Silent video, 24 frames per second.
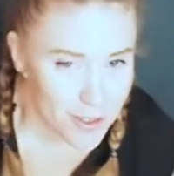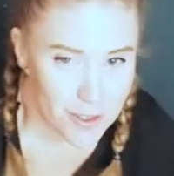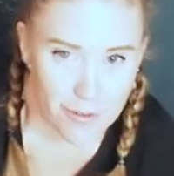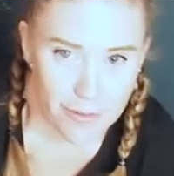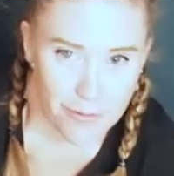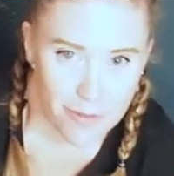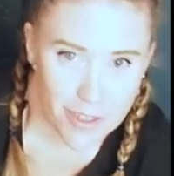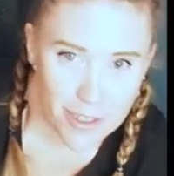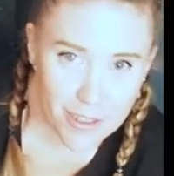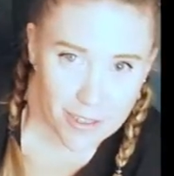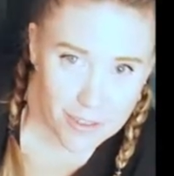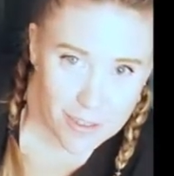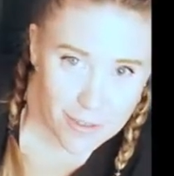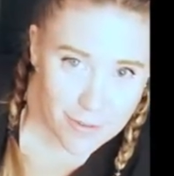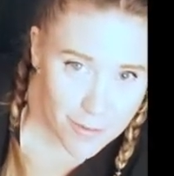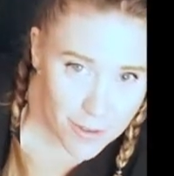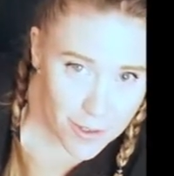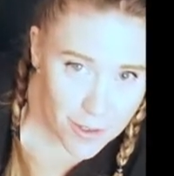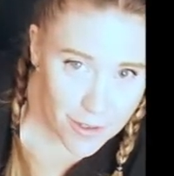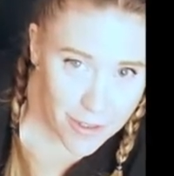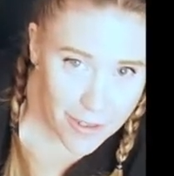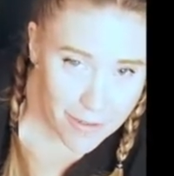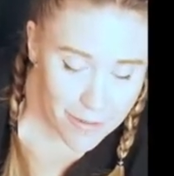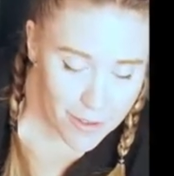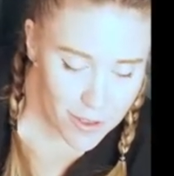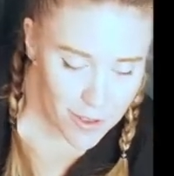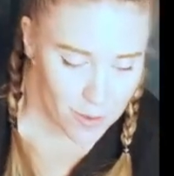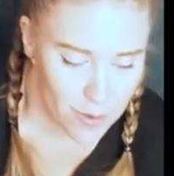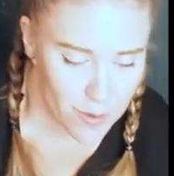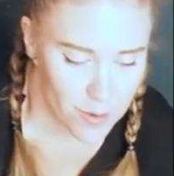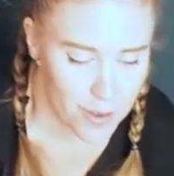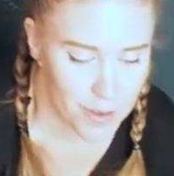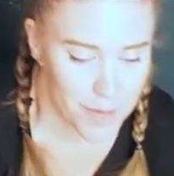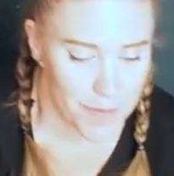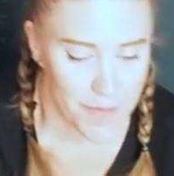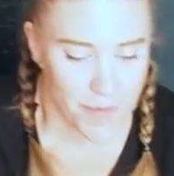your fingers if you don't have a
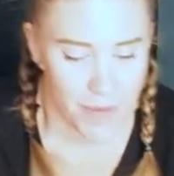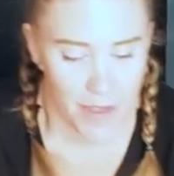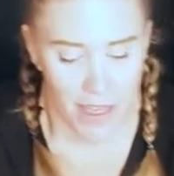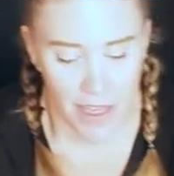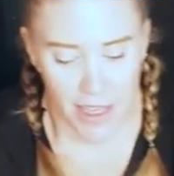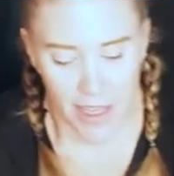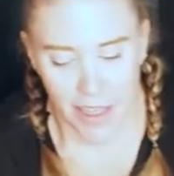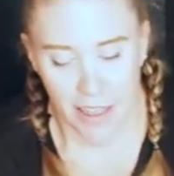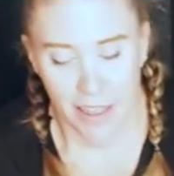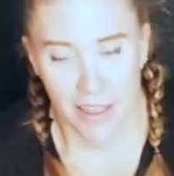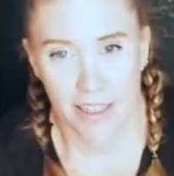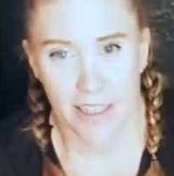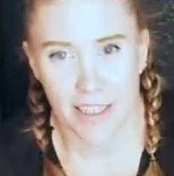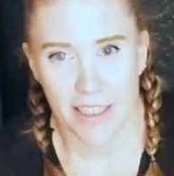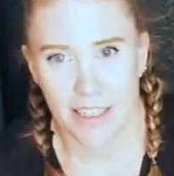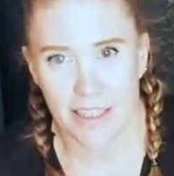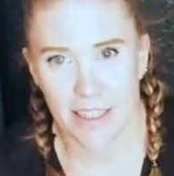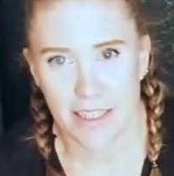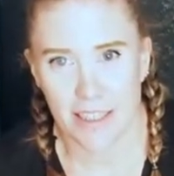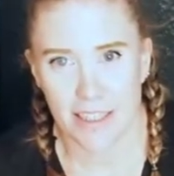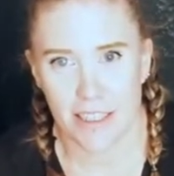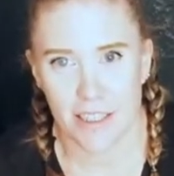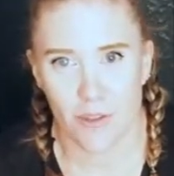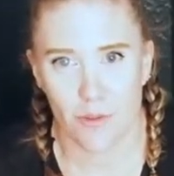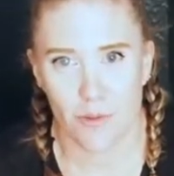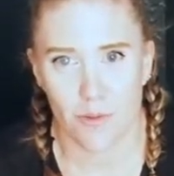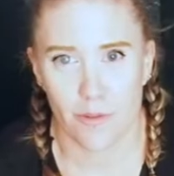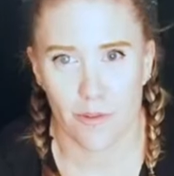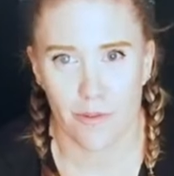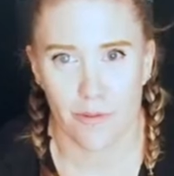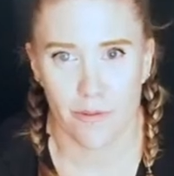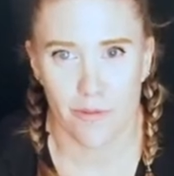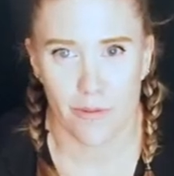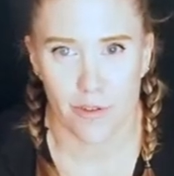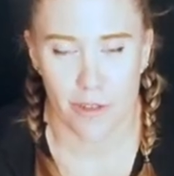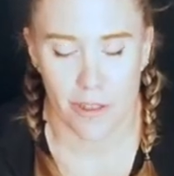tool. This is the tool
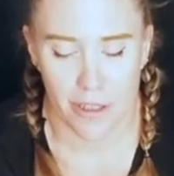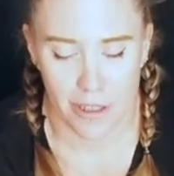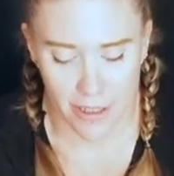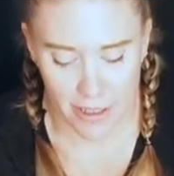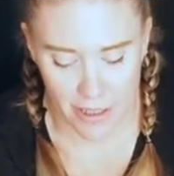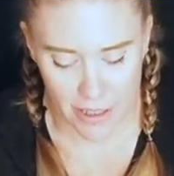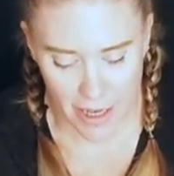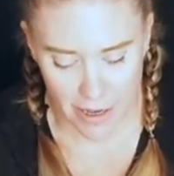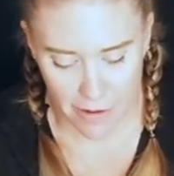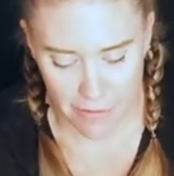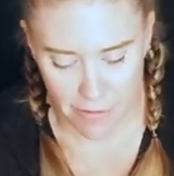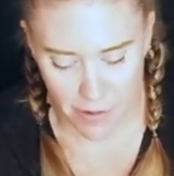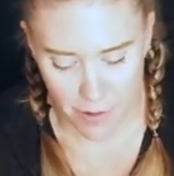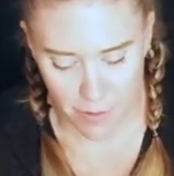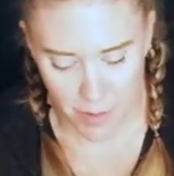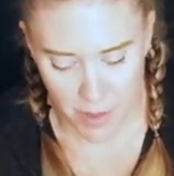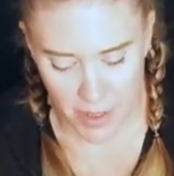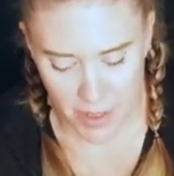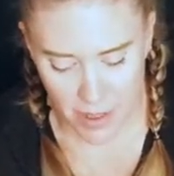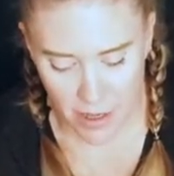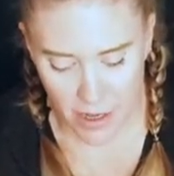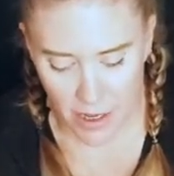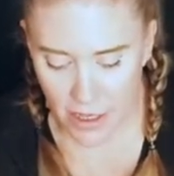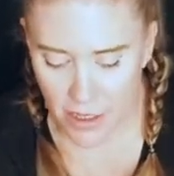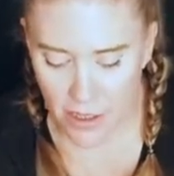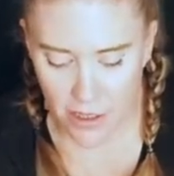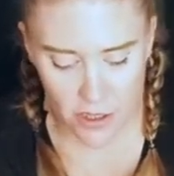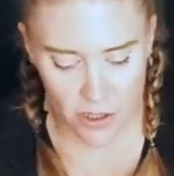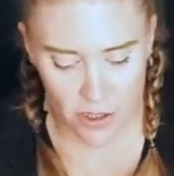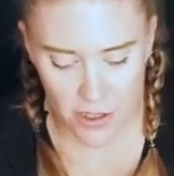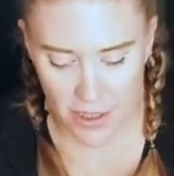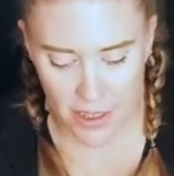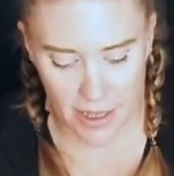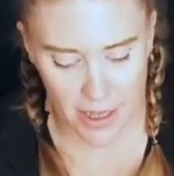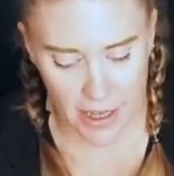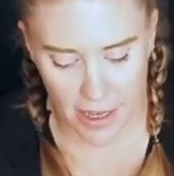for Thai foot
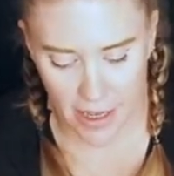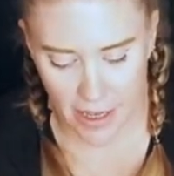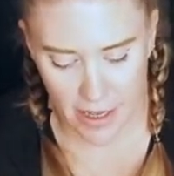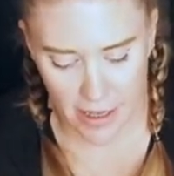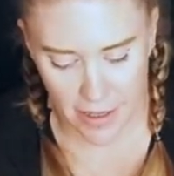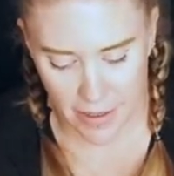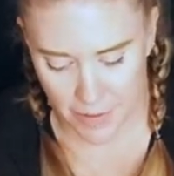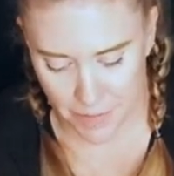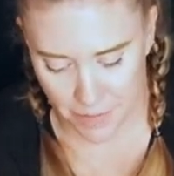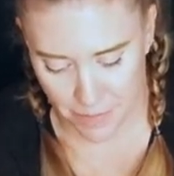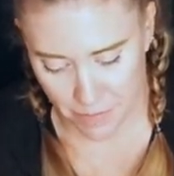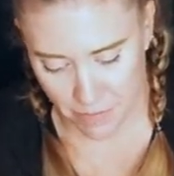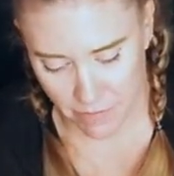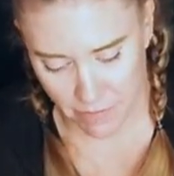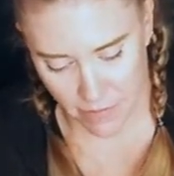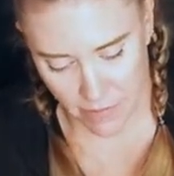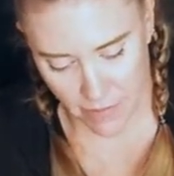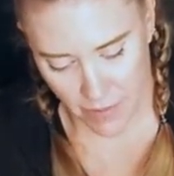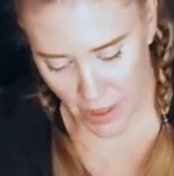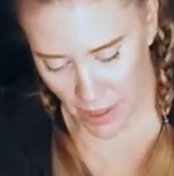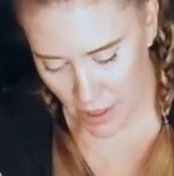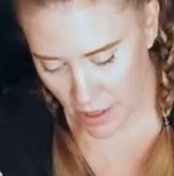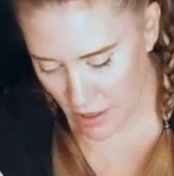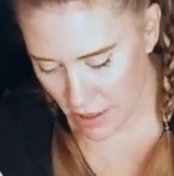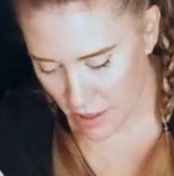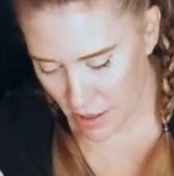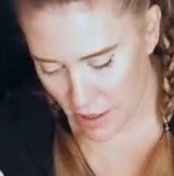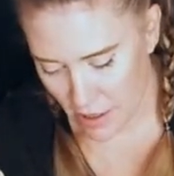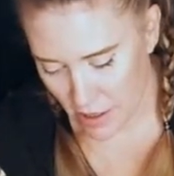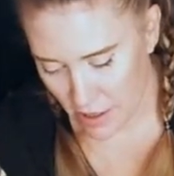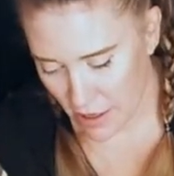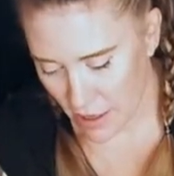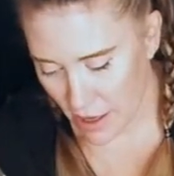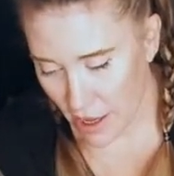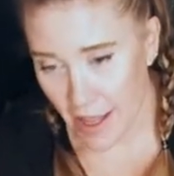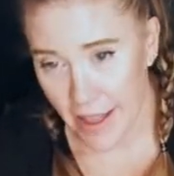massage.
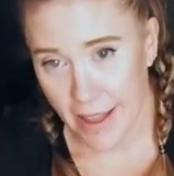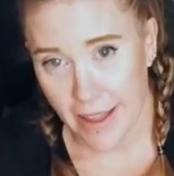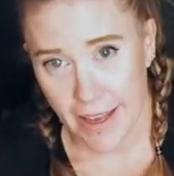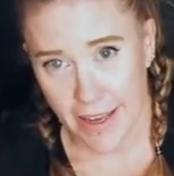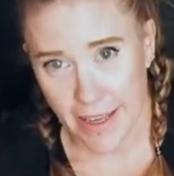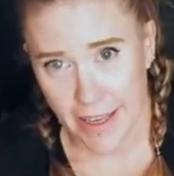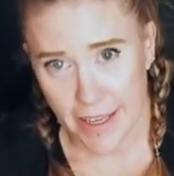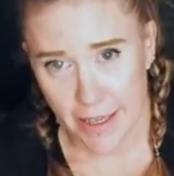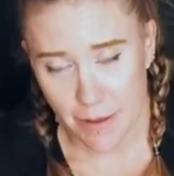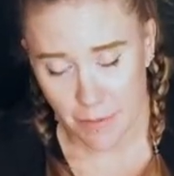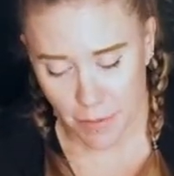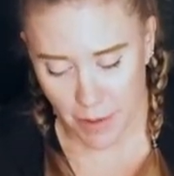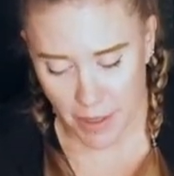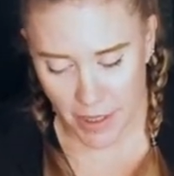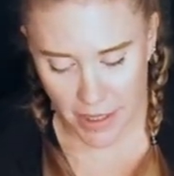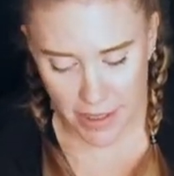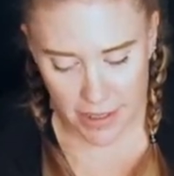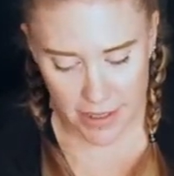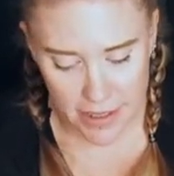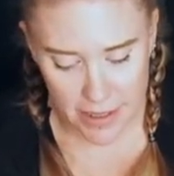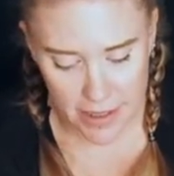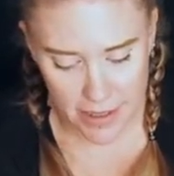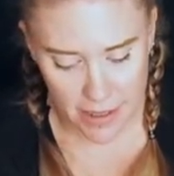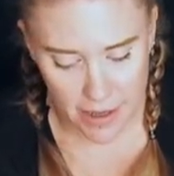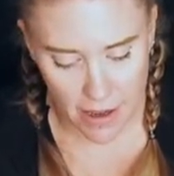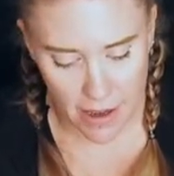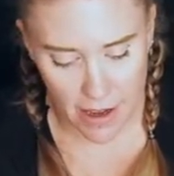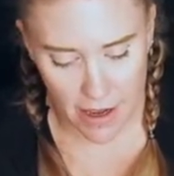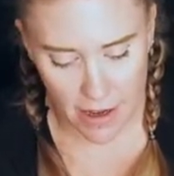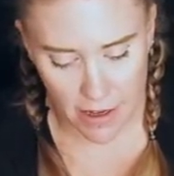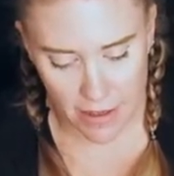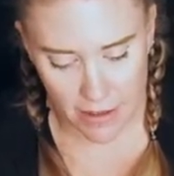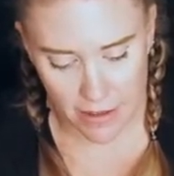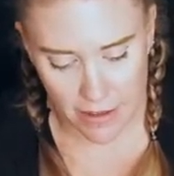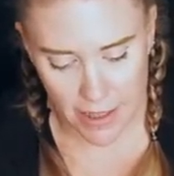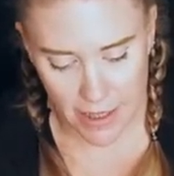I like it because it's
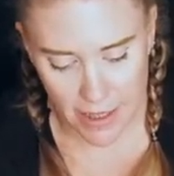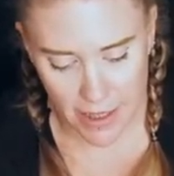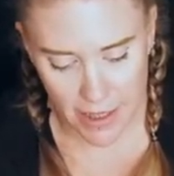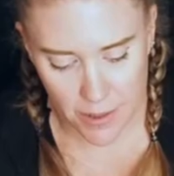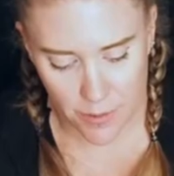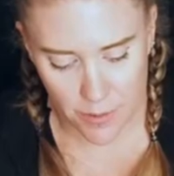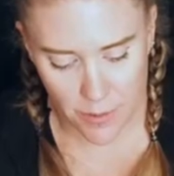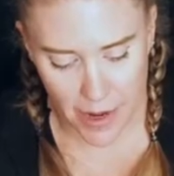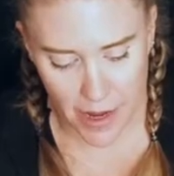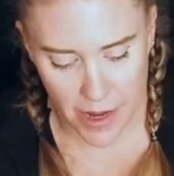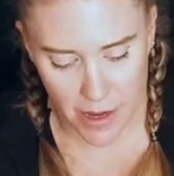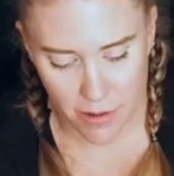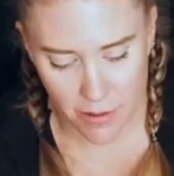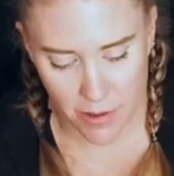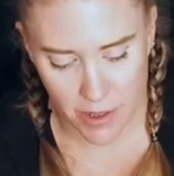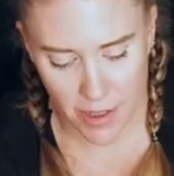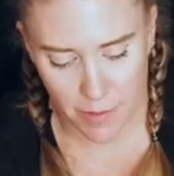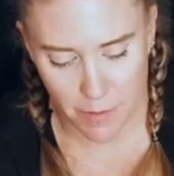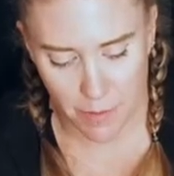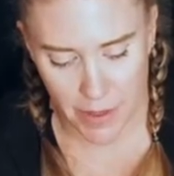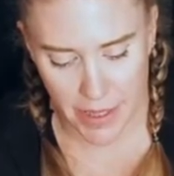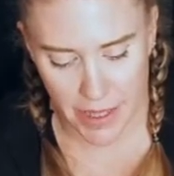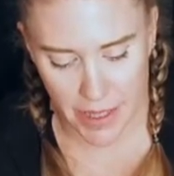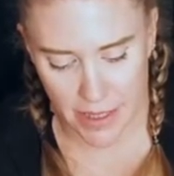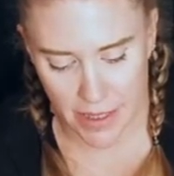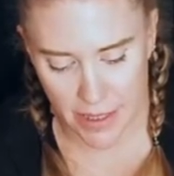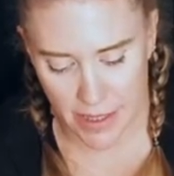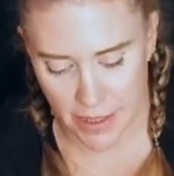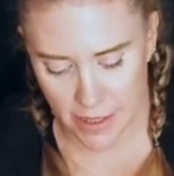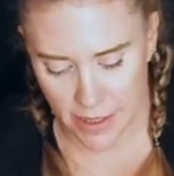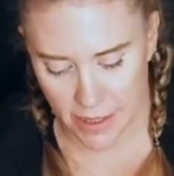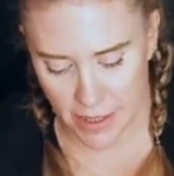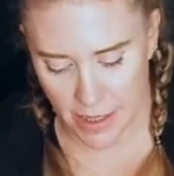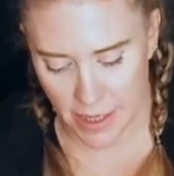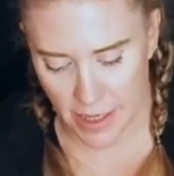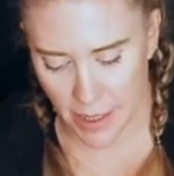got nice rounded bits, a
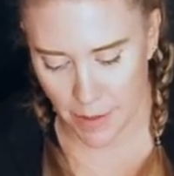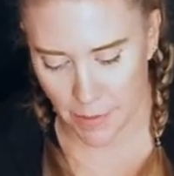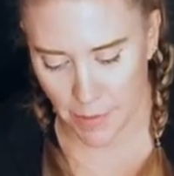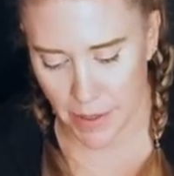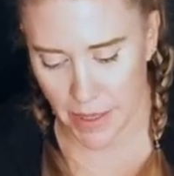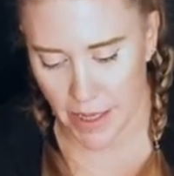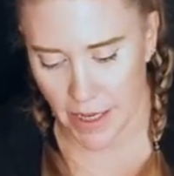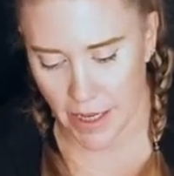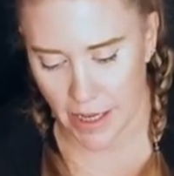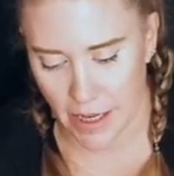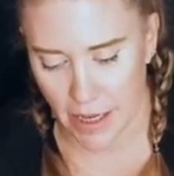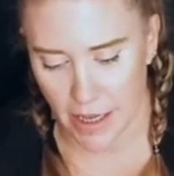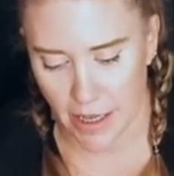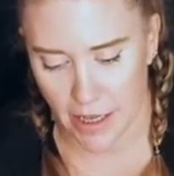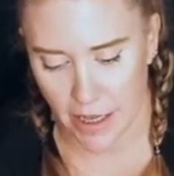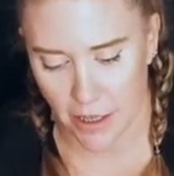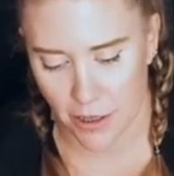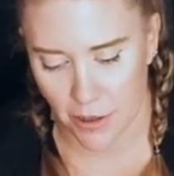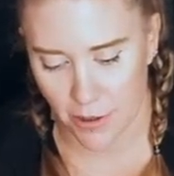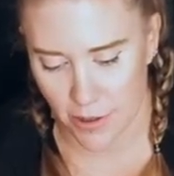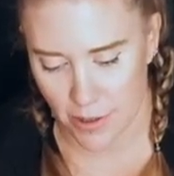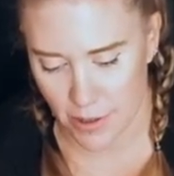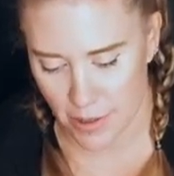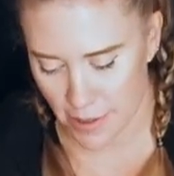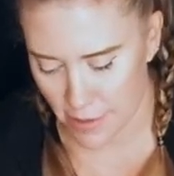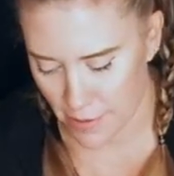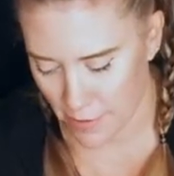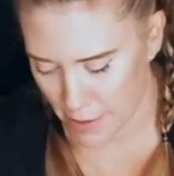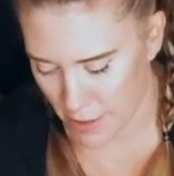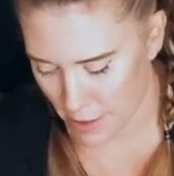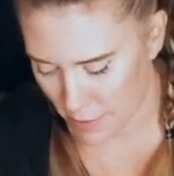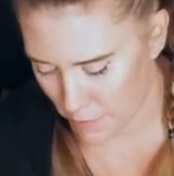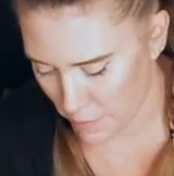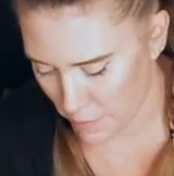skinny bit. I can use the thick